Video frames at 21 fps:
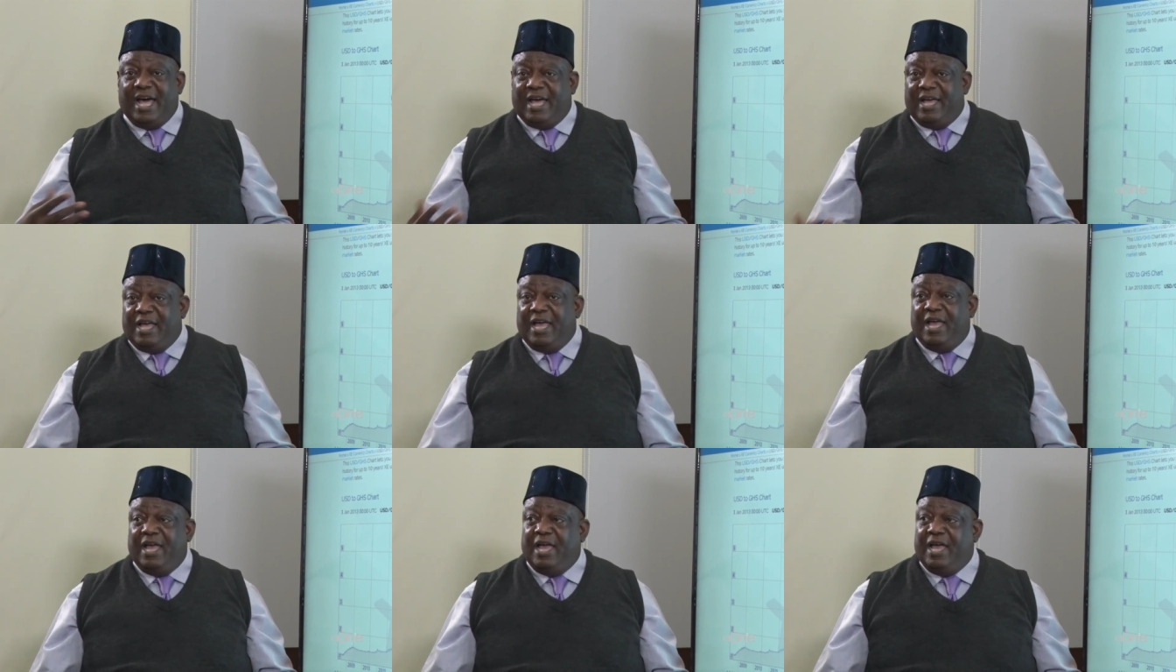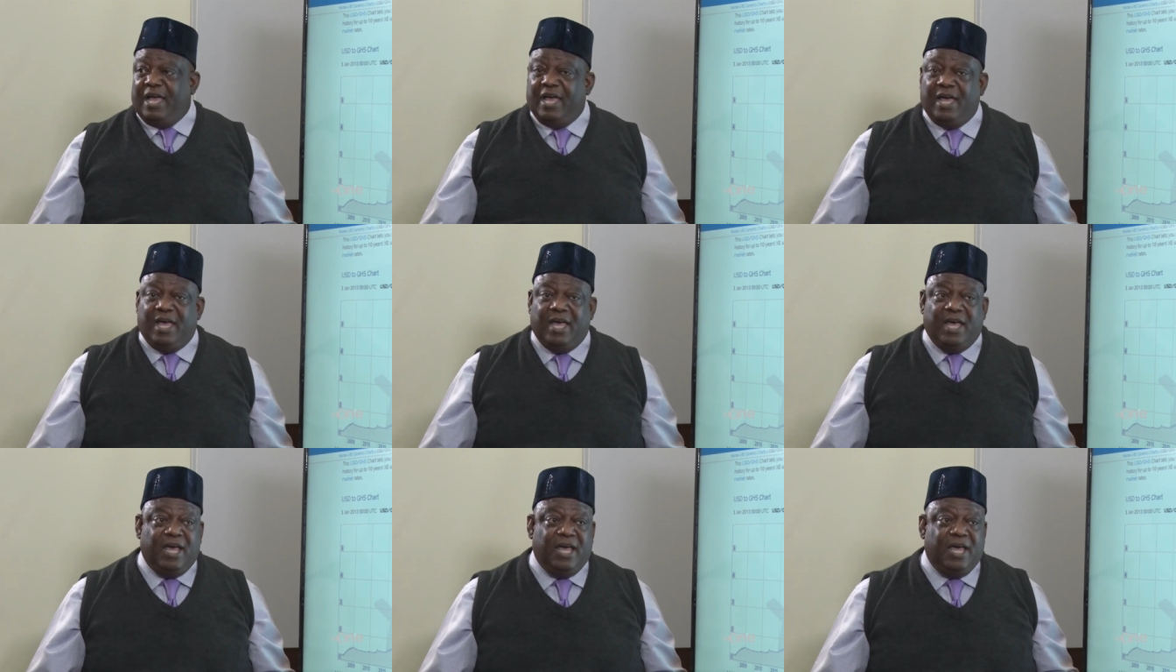
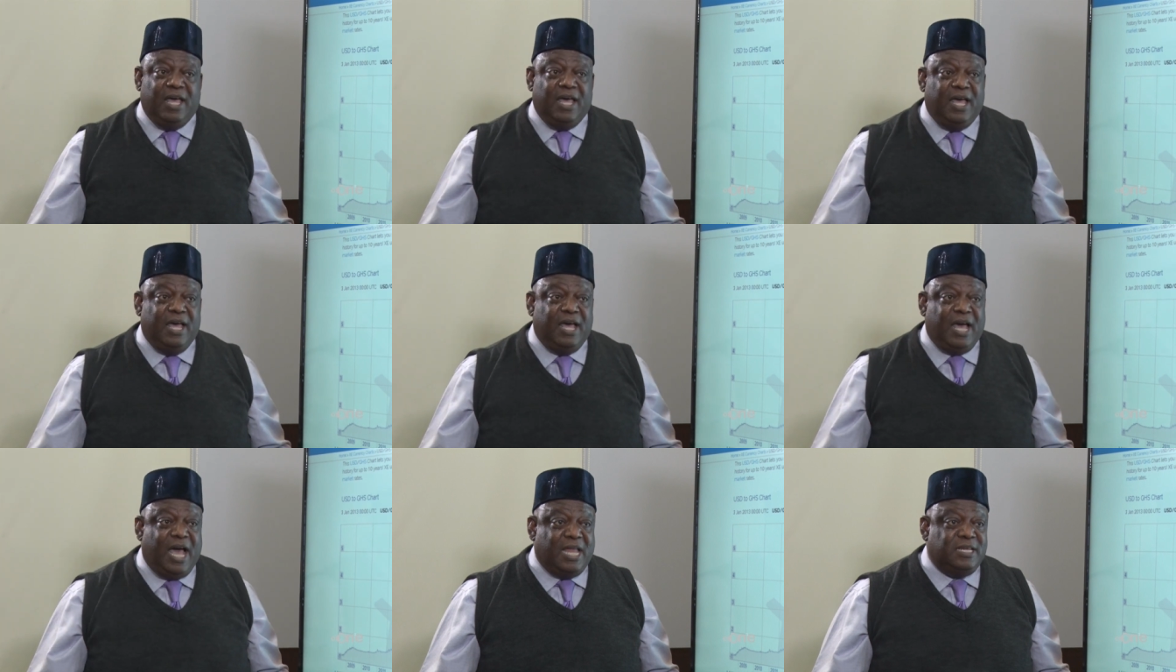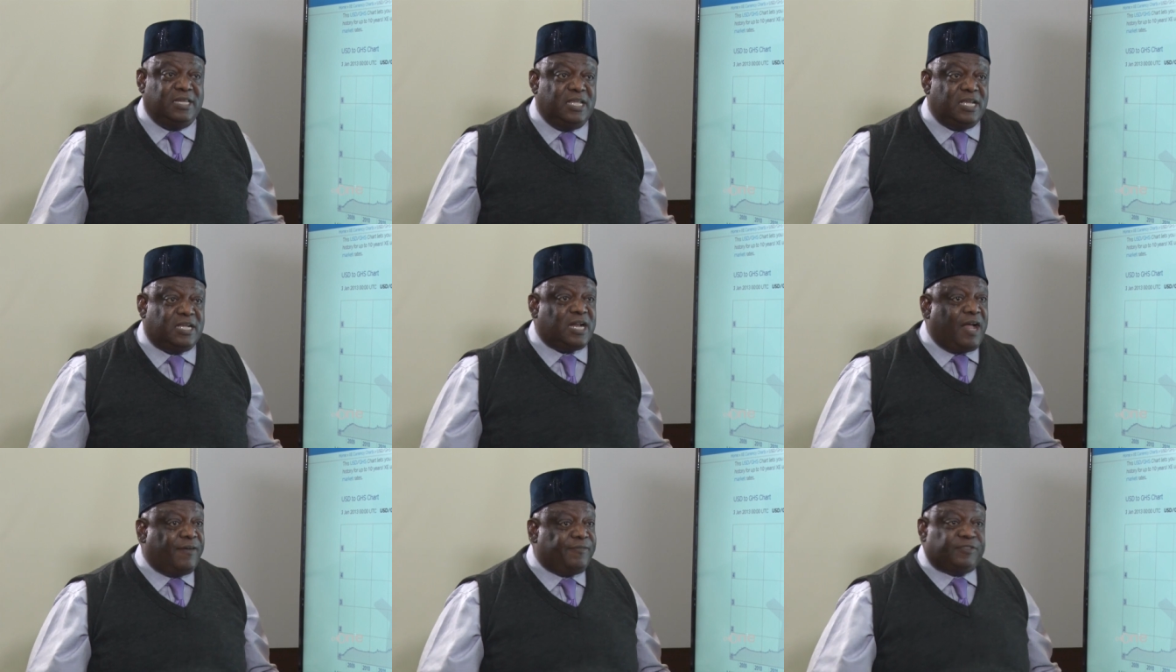
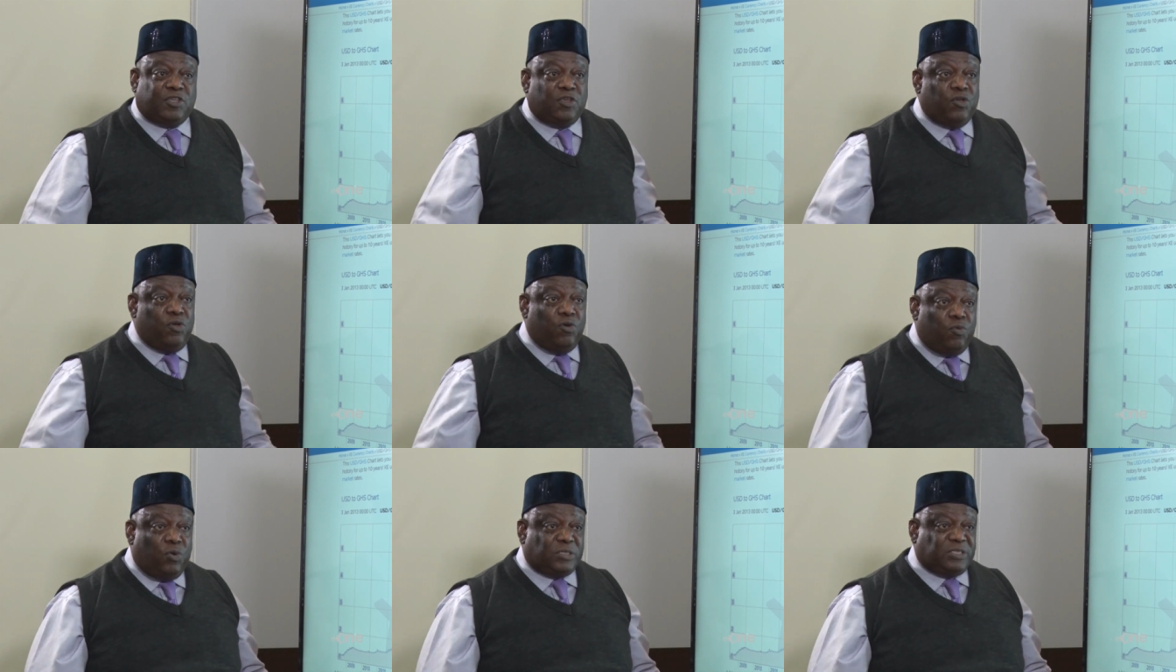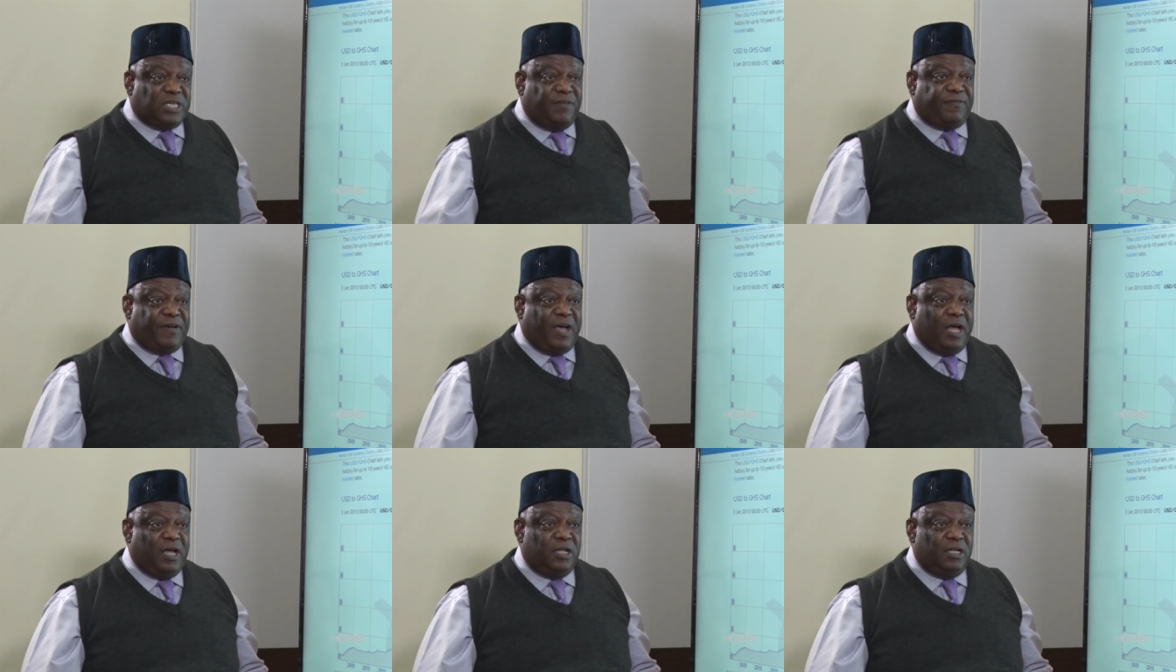handicrafts,
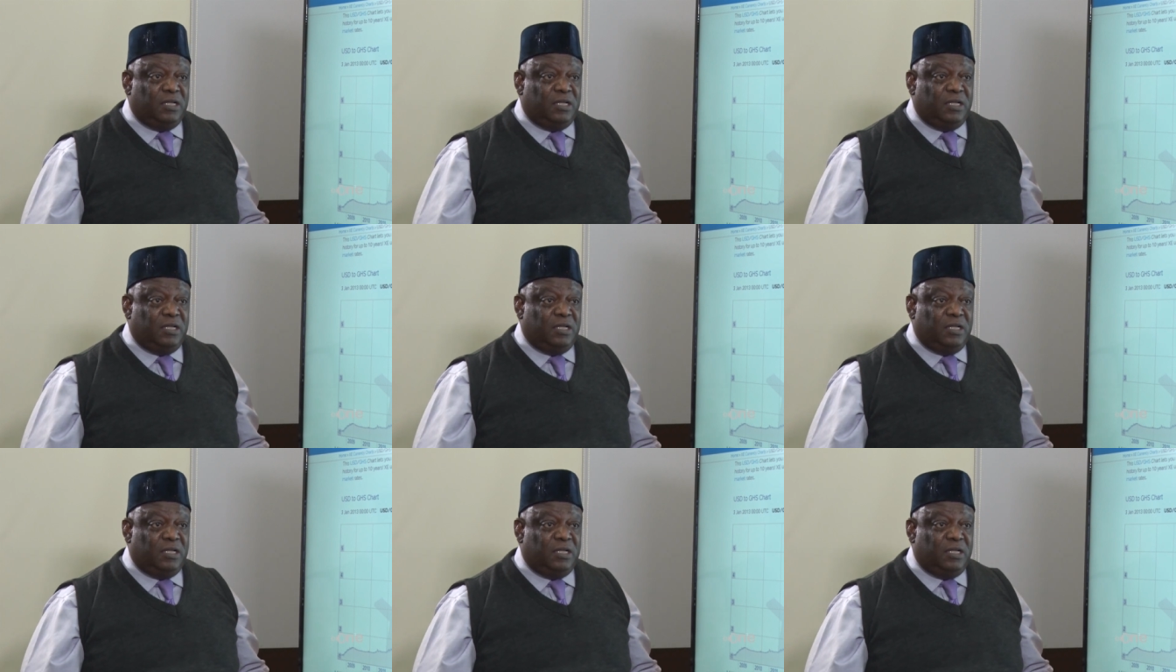whatever.